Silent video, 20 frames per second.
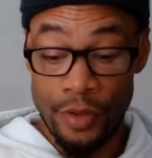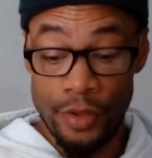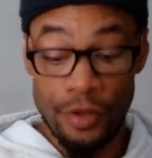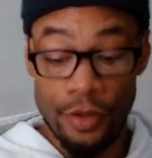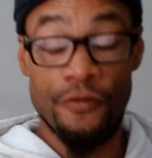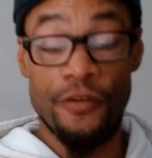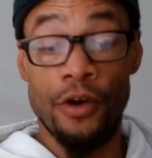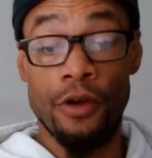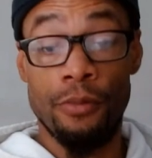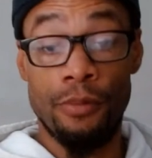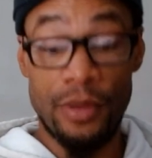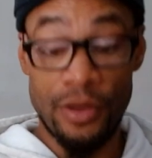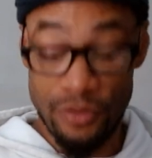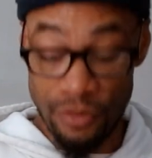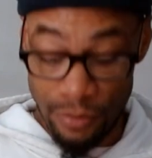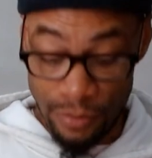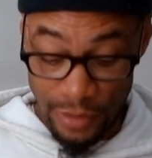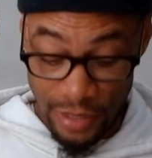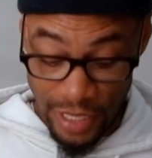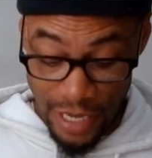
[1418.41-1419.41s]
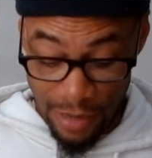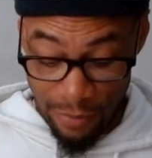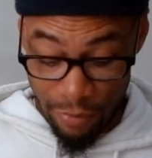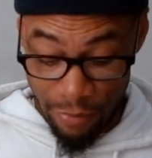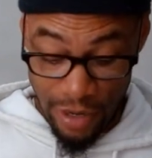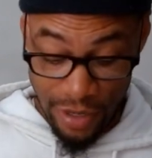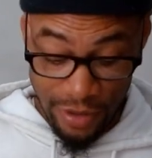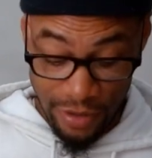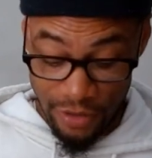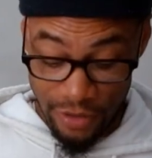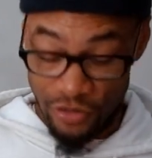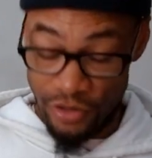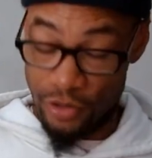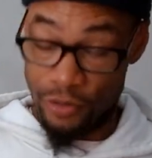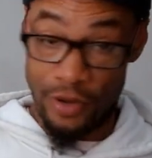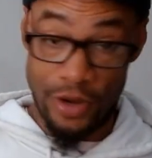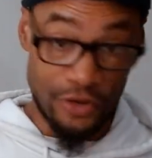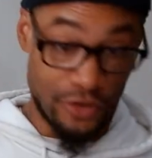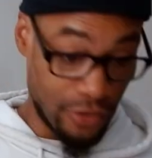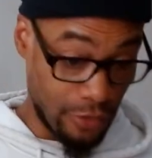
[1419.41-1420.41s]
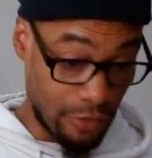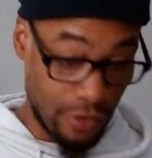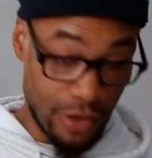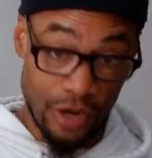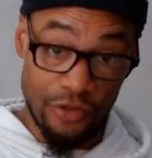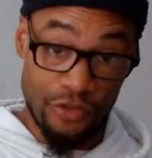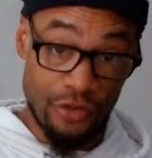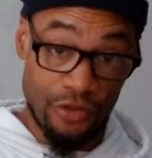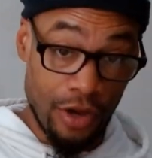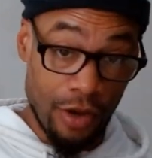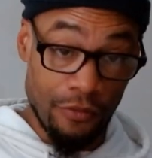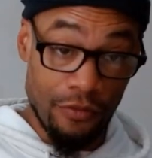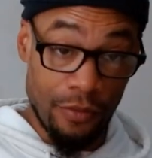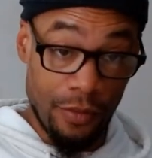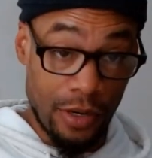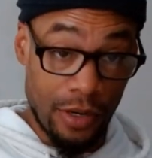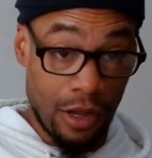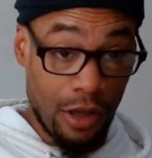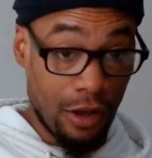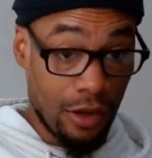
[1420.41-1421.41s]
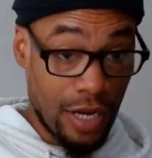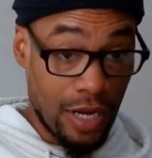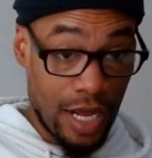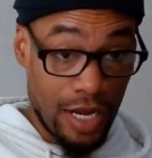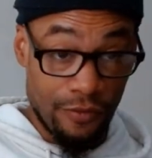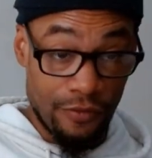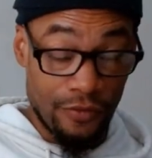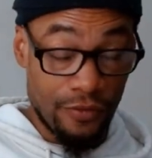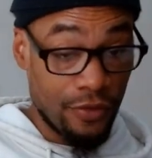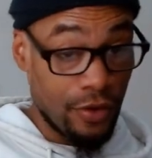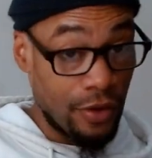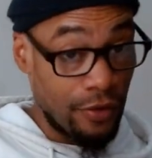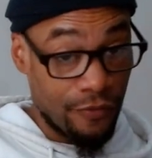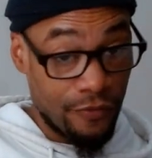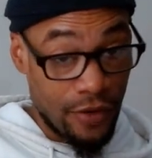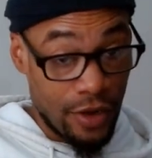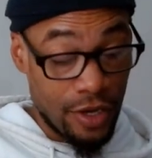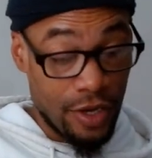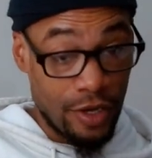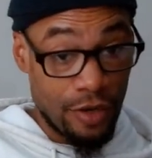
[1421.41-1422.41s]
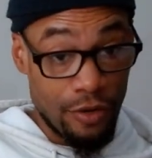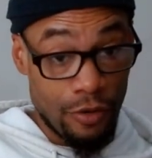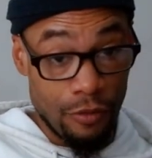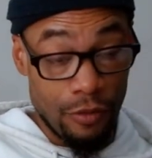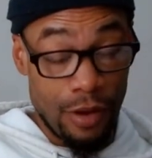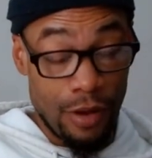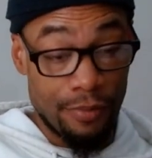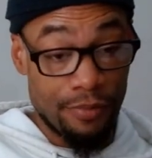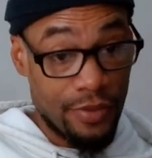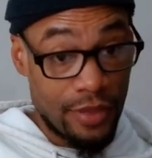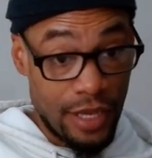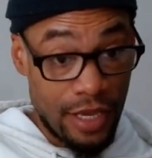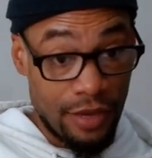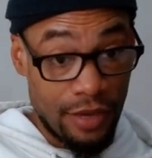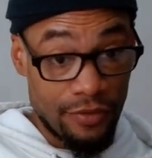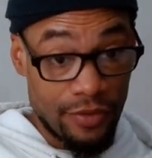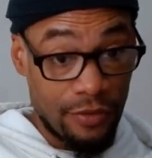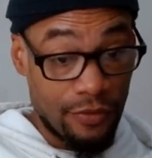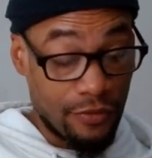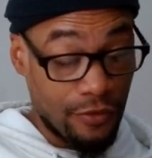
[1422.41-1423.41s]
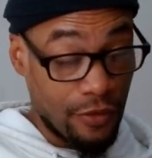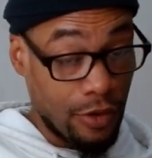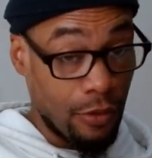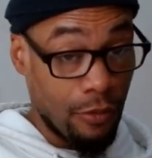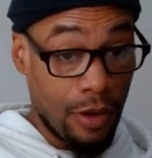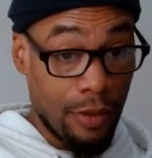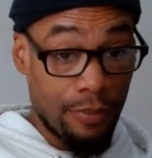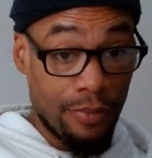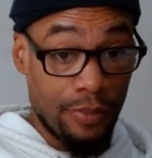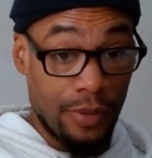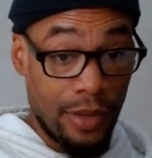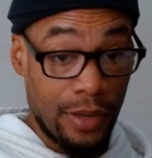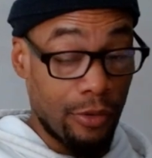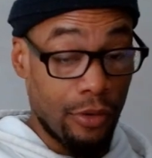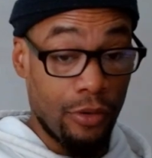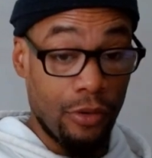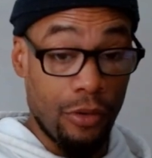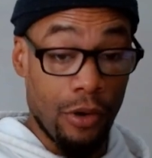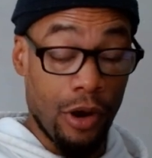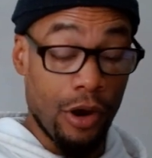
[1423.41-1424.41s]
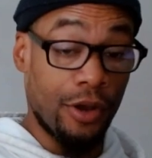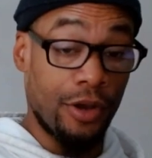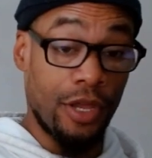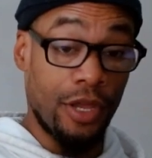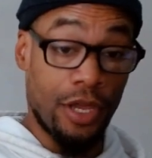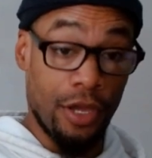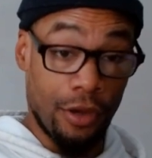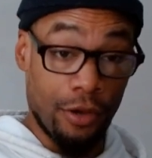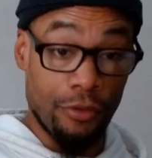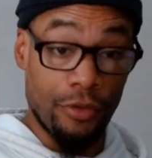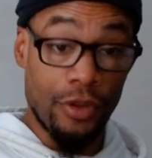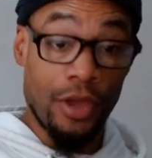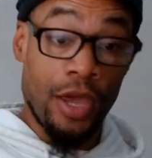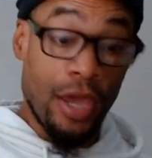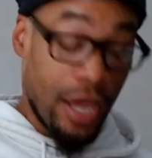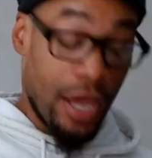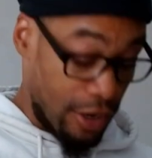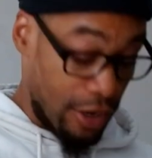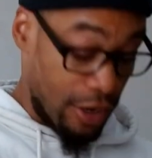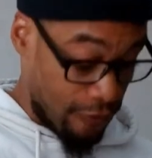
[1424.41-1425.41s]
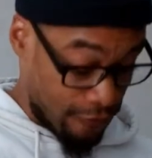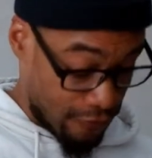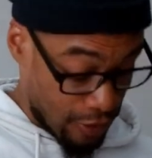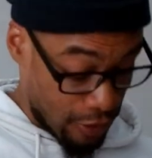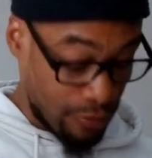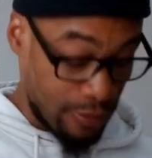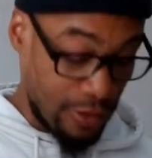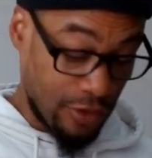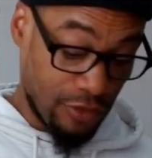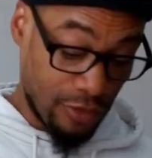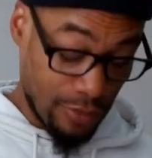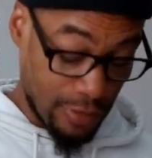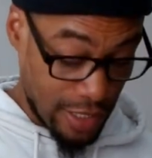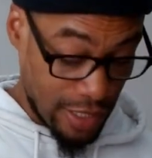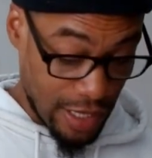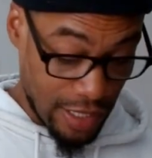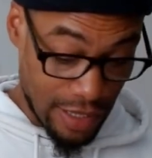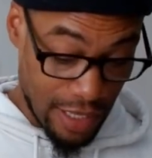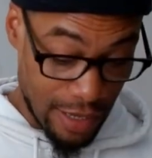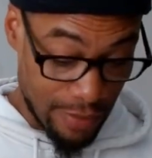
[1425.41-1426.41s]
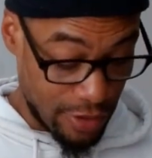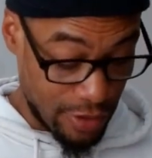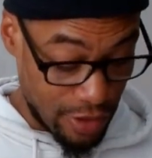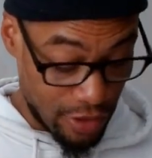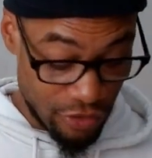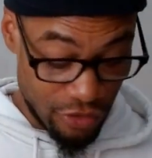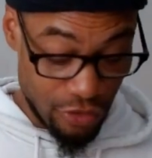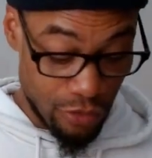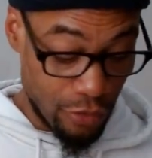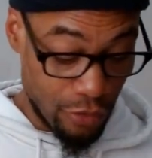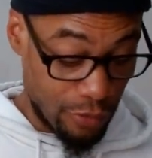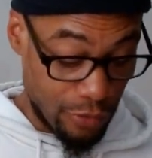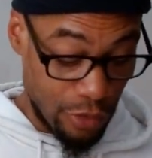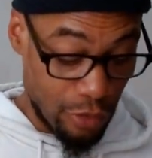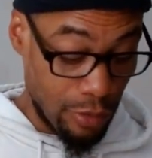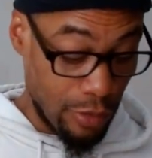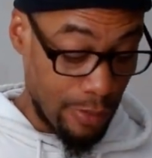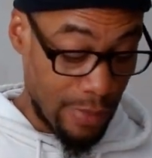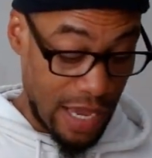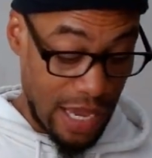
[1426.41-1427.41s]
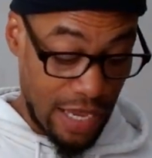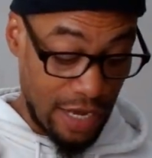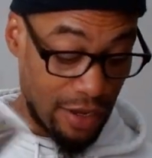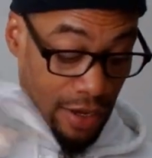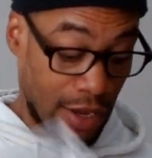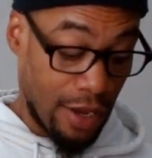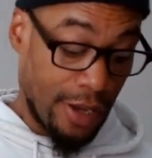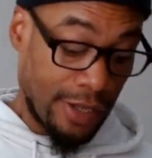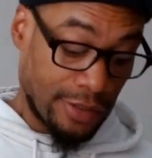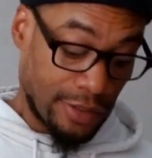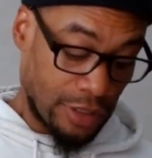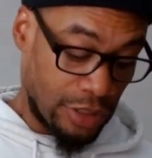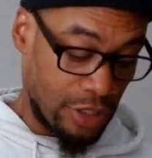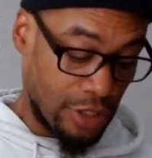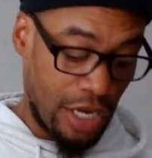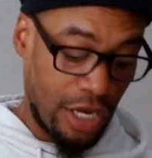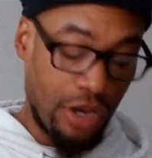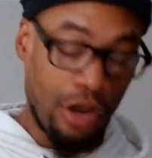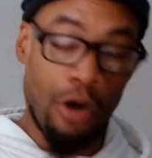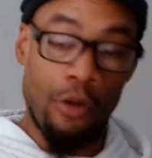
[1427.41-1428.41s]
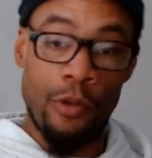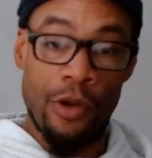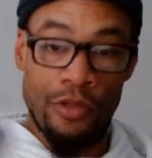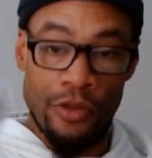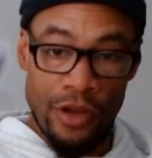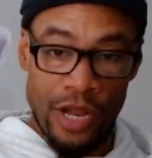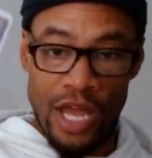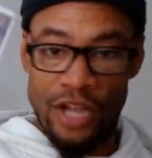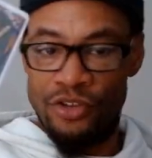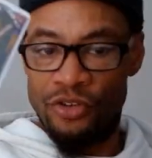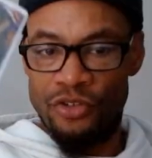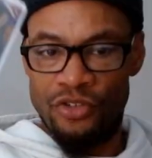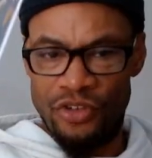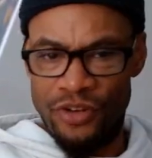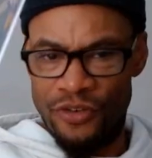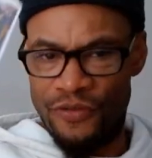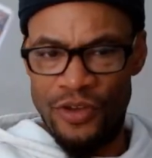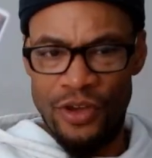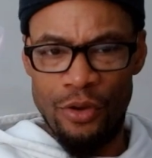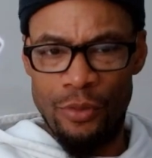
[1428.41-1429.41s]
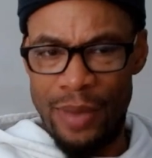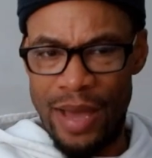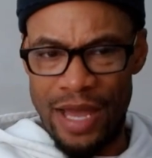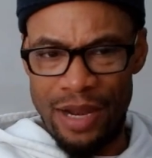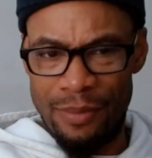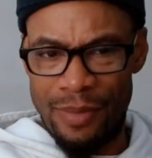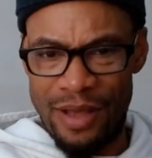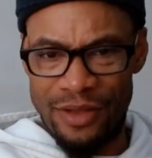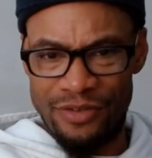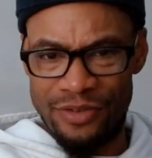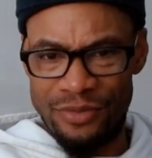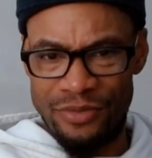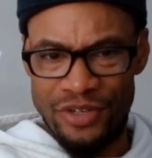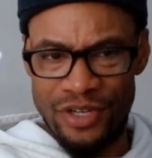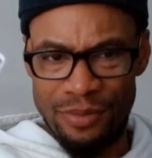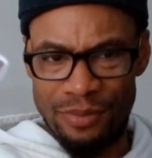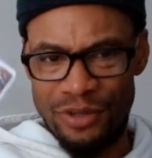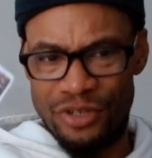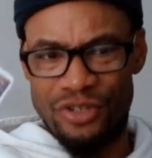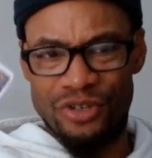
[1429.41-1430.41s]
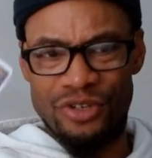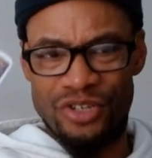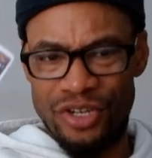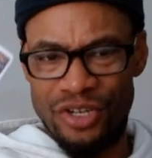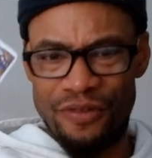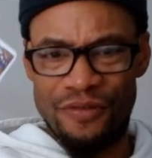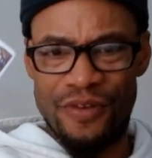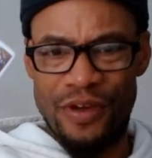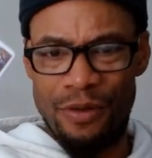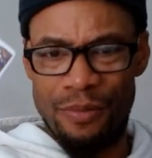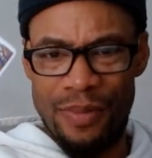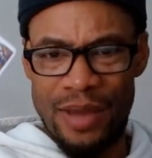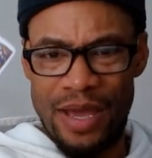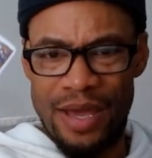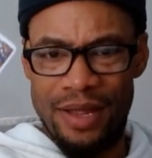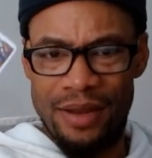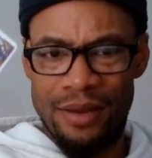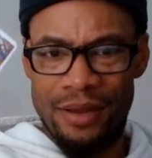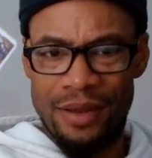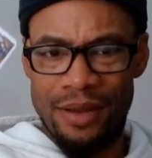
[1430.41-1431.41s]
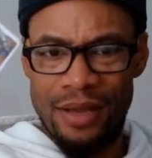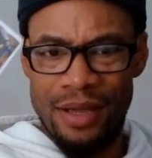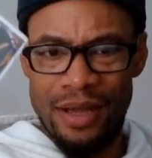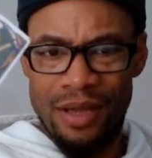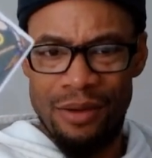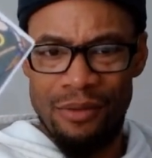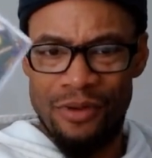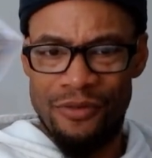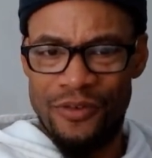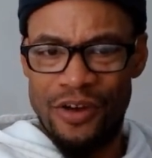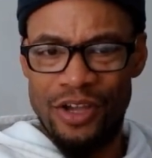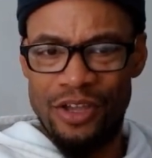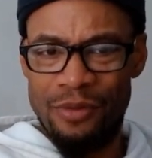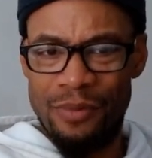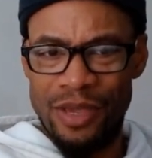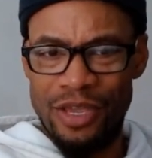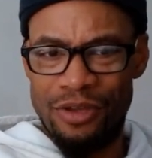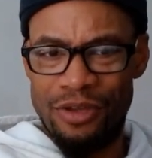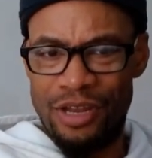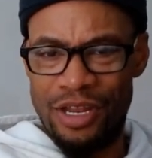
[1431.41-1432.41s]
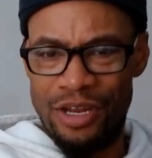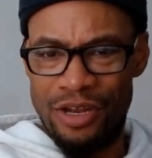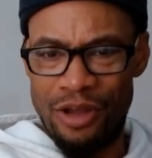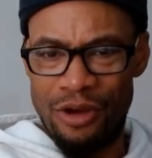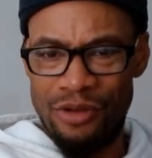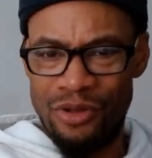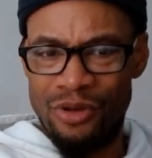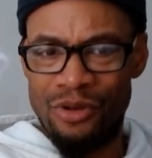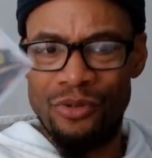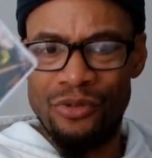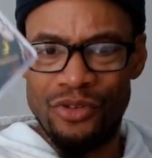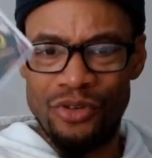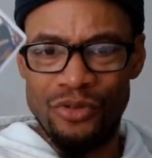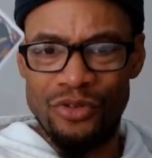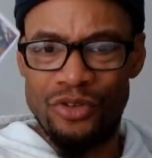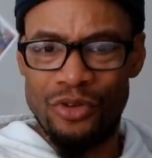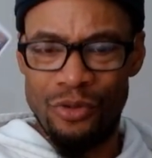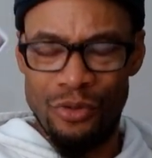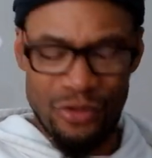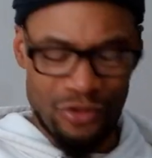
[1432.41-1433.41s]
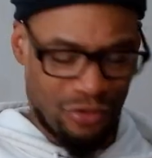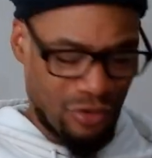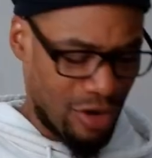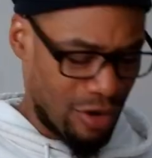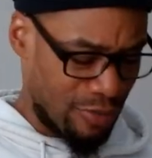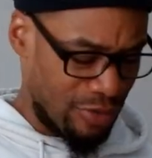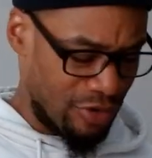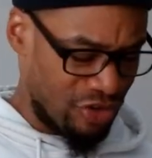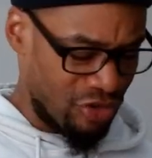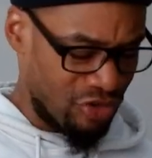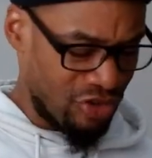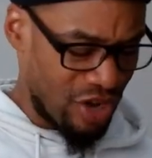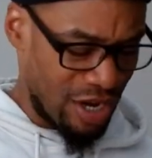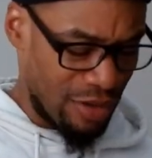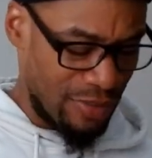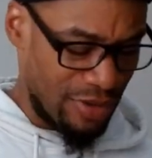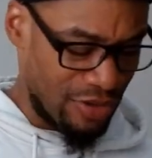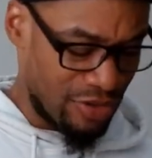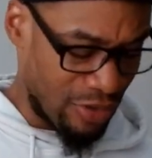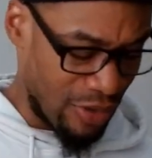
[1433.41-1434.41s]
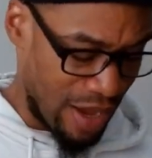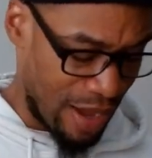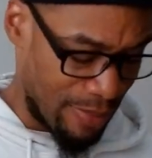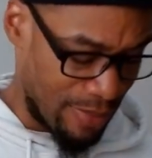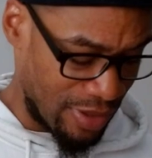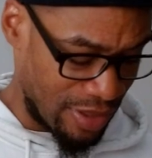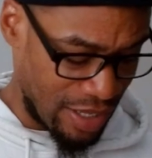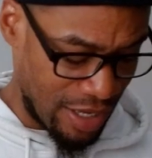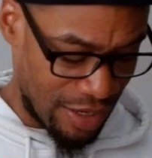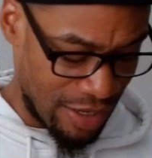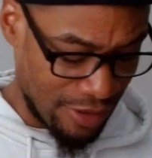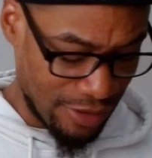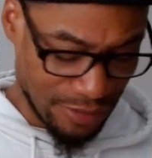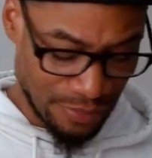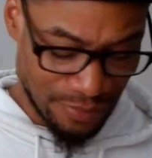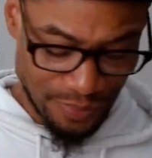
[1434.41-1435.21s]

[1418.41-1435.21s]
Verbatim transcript: you failed miserably at breaking a generational curse. You come from a long line of, of, fucking corrupt thieves and corrupt people who are unhealed, and you failed miserably at that because you you remain you didn't know whether or not you should feel bad about some shit, but you should have felt bad. What the fuck you mean you didn't know? You knew what you was doing was wrong, but you tried to be so apathetic.